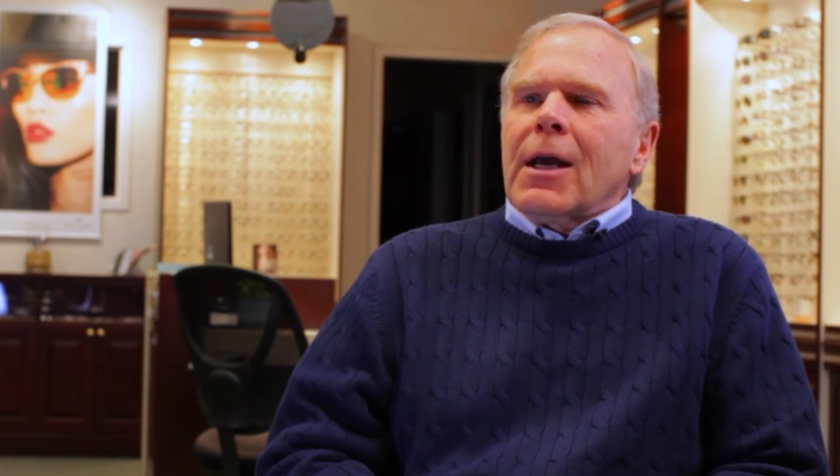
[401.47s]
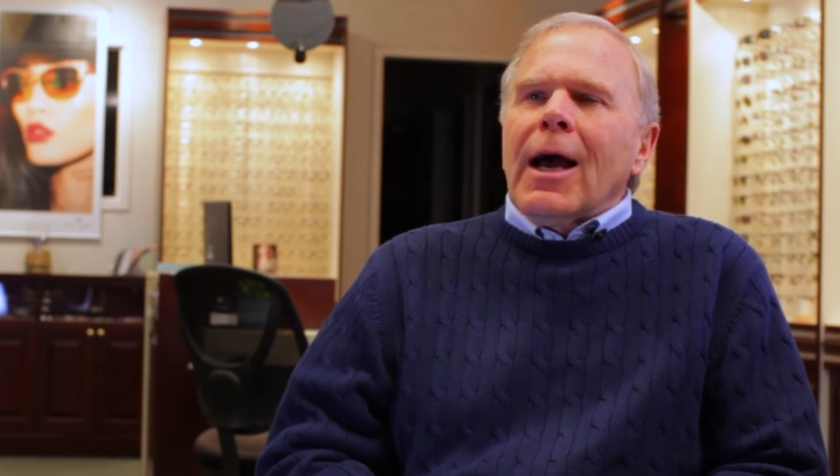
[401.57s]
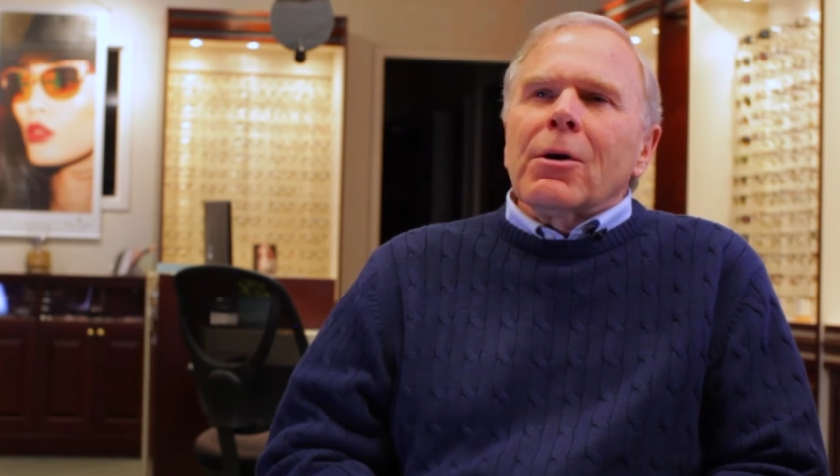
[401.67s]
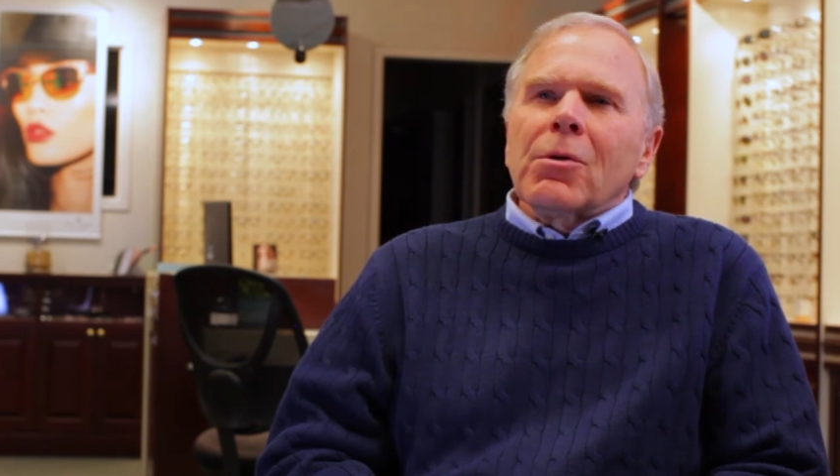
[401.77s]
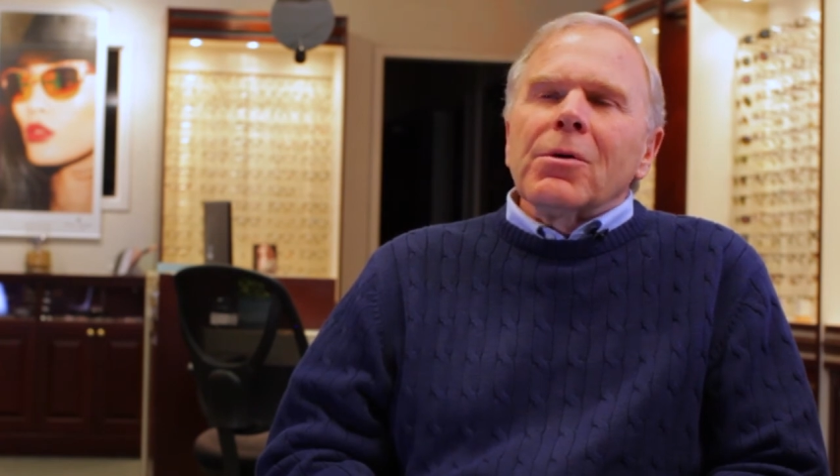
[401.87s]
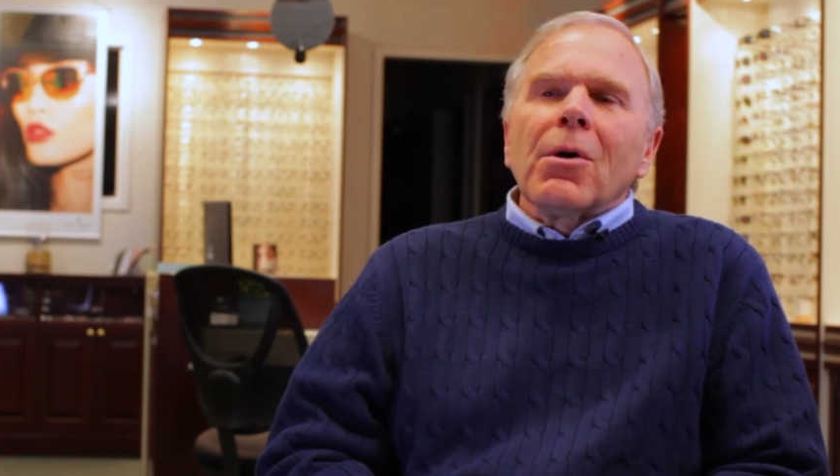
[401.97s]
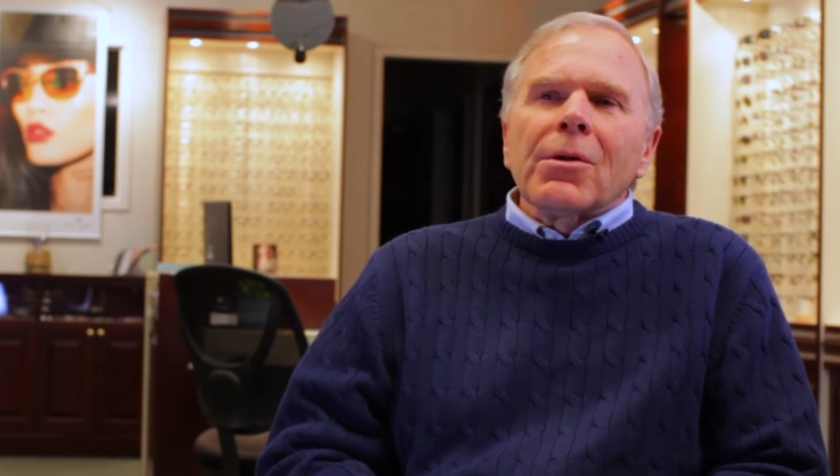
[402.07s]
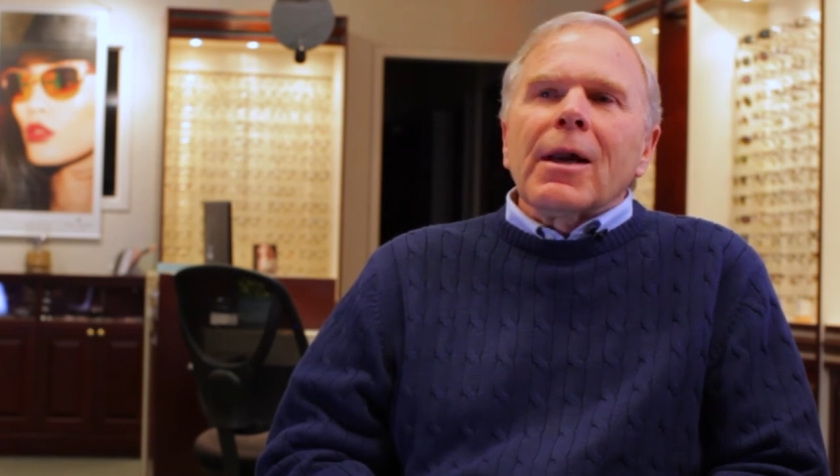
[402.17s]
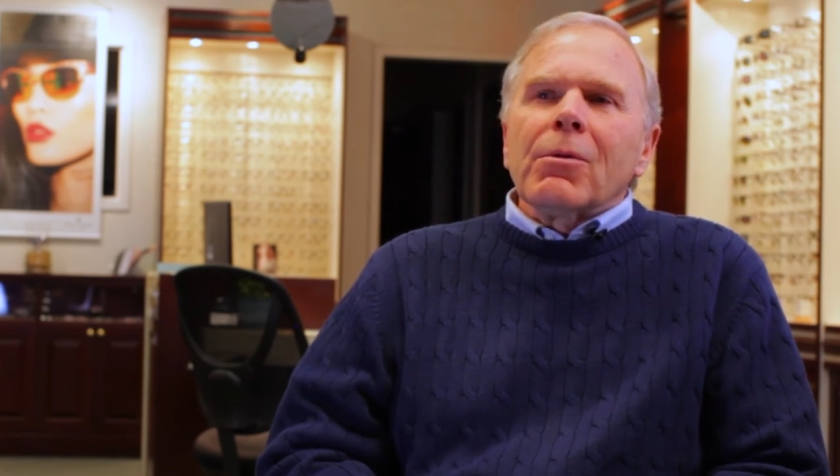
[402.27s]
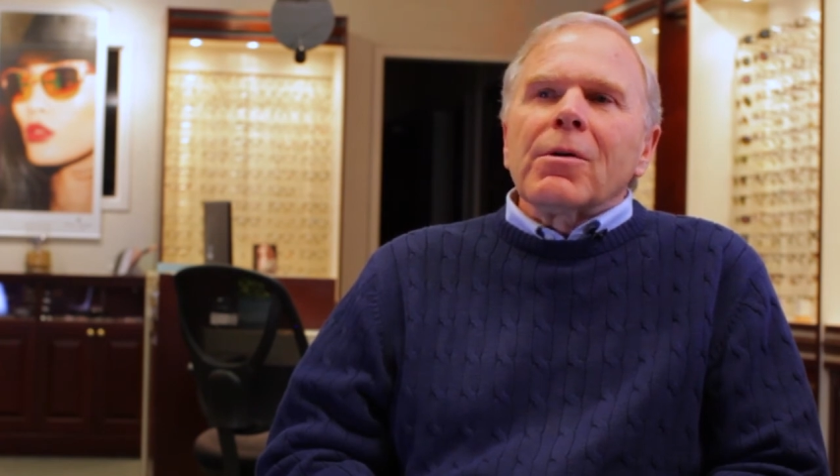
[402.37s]
I don't know
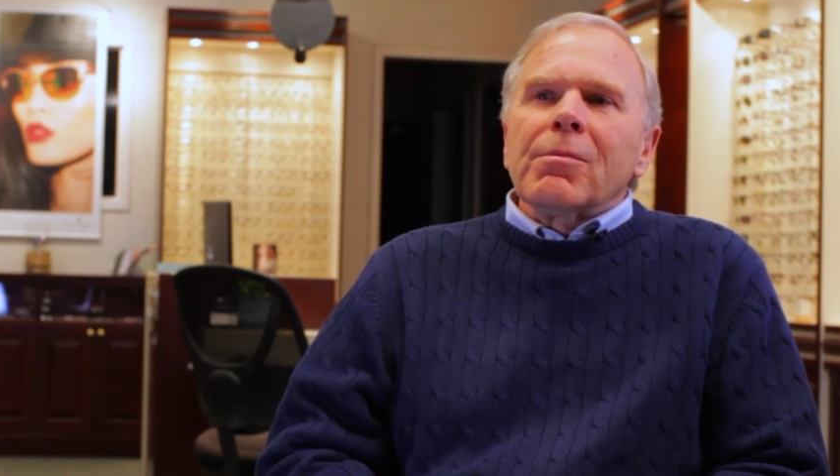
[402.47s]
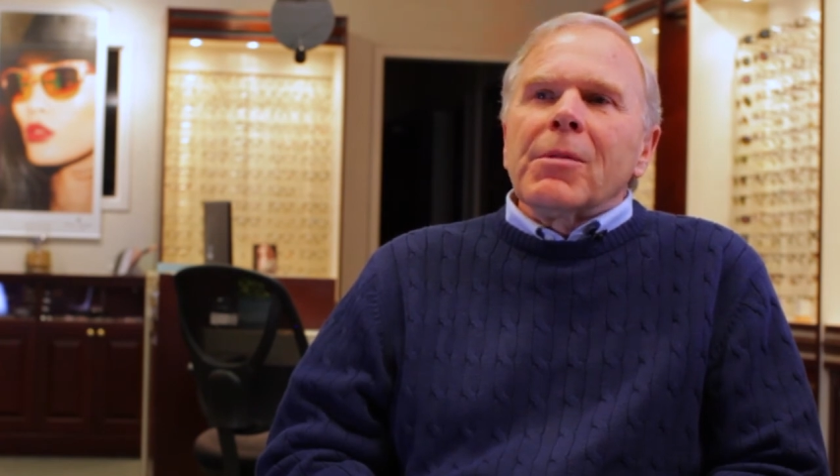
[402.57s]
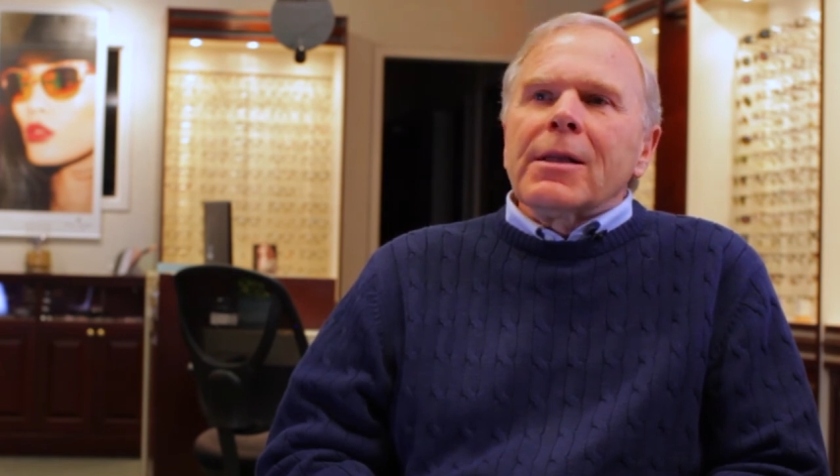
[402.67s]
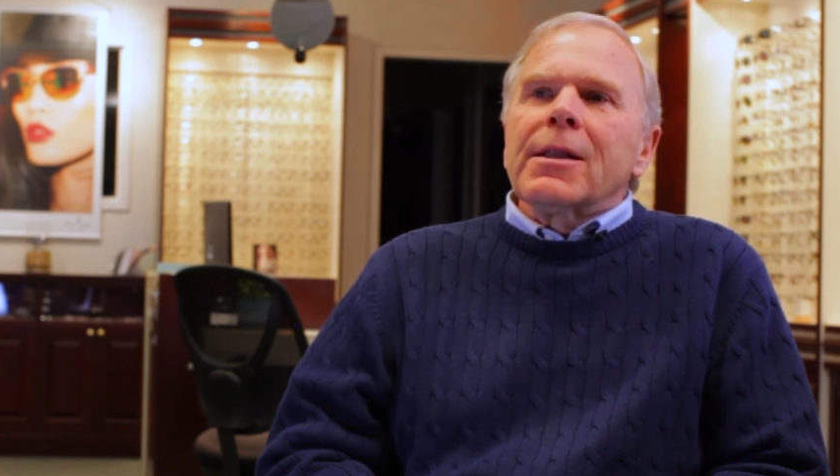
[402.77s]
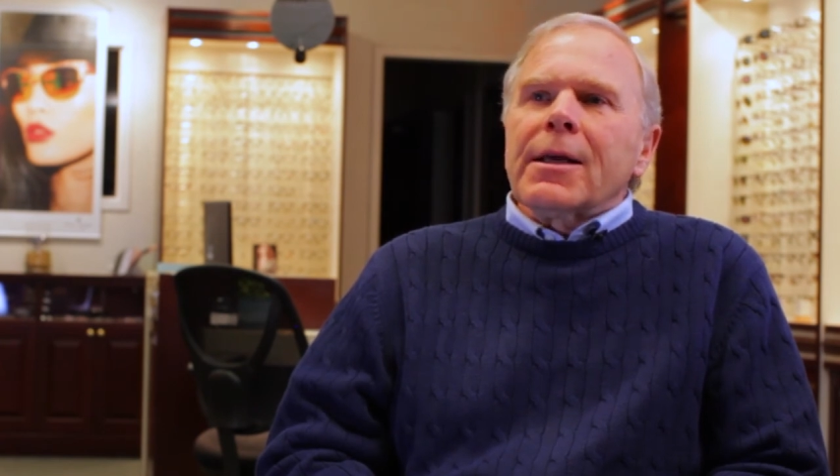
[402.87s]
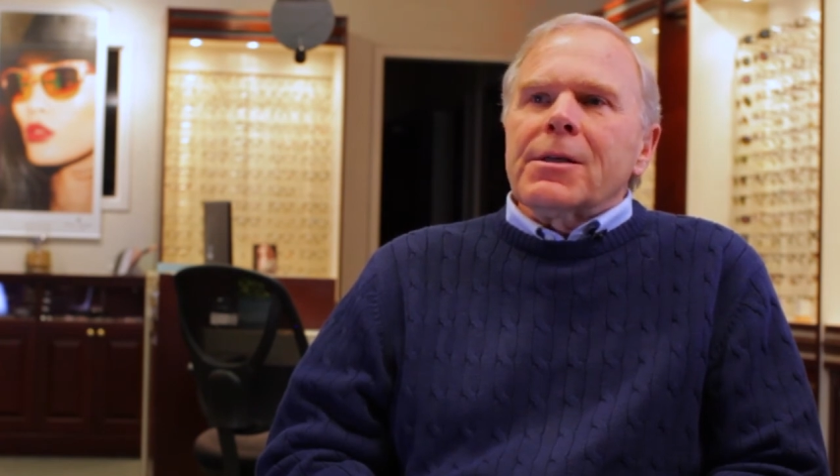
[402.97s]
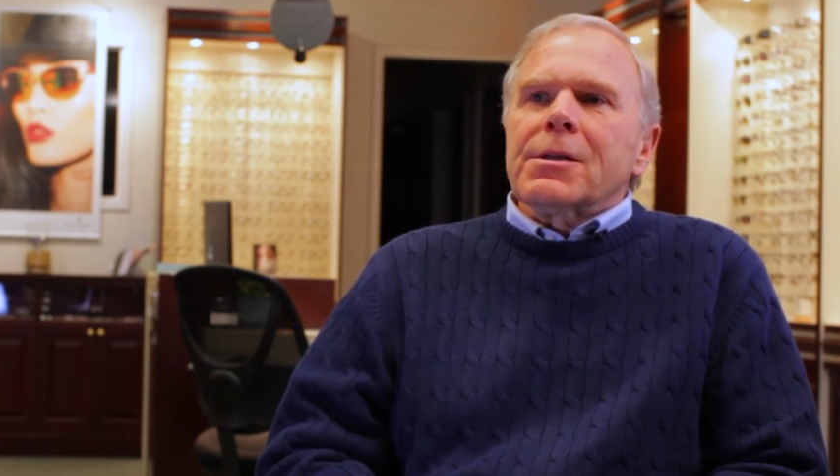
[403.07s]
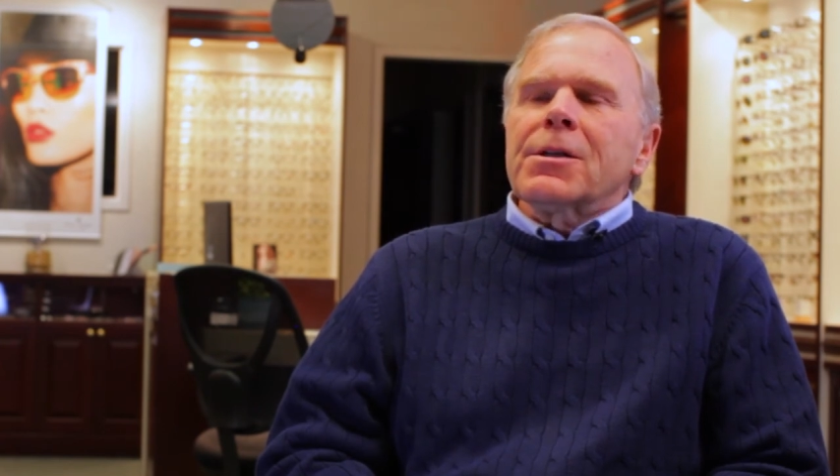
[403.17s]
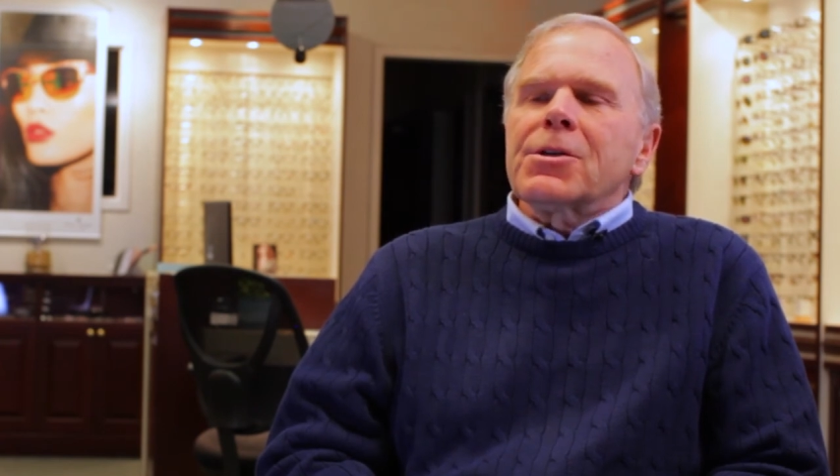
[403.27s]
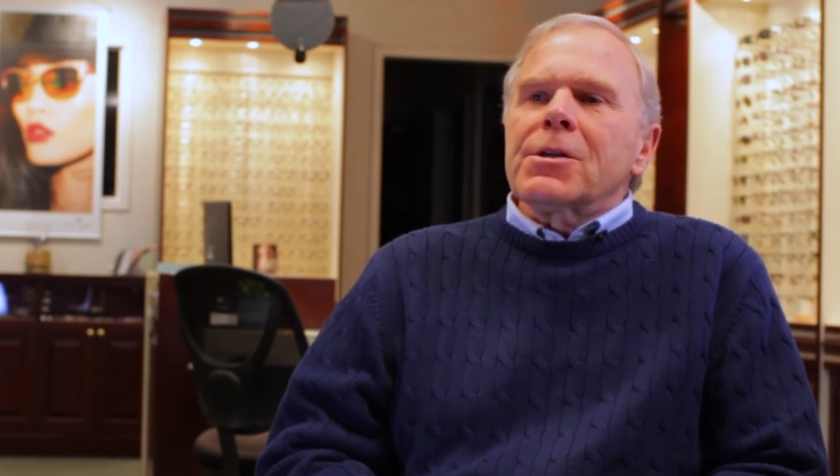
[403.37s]
that I would have made that
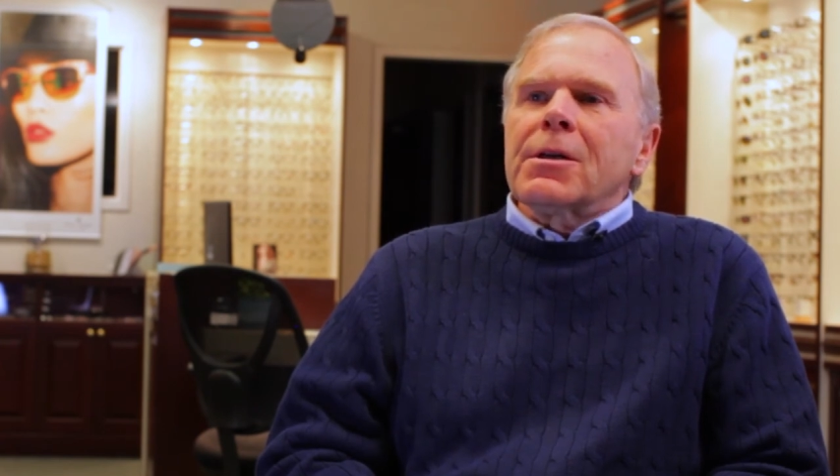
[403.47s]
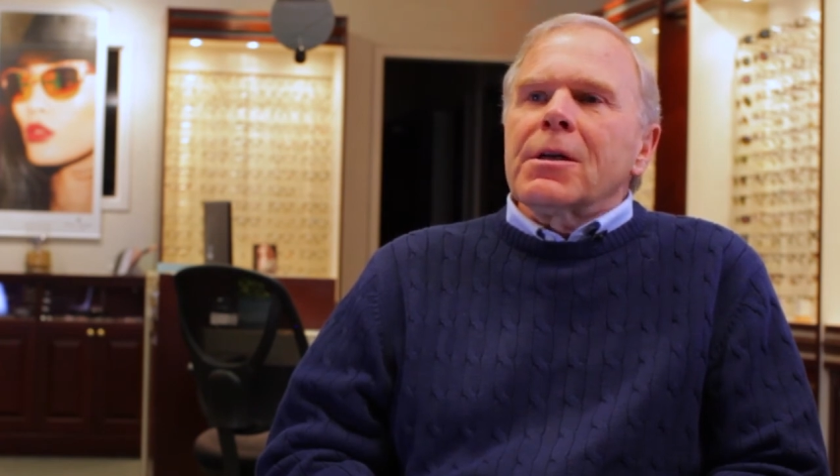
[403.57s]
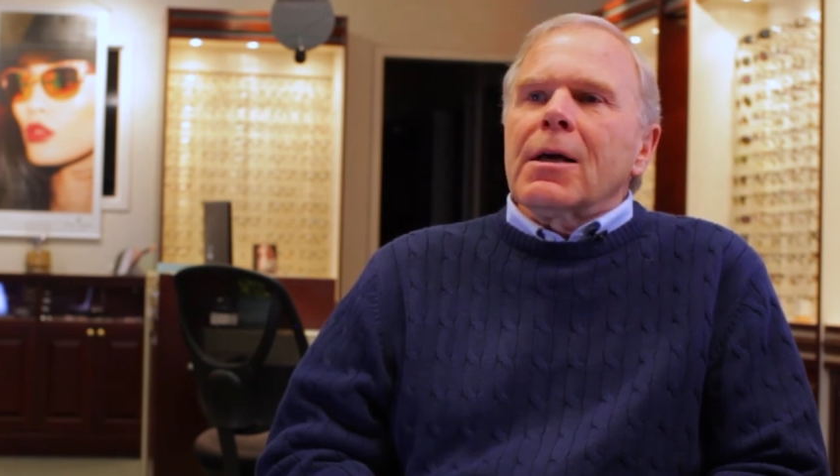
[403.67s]
decision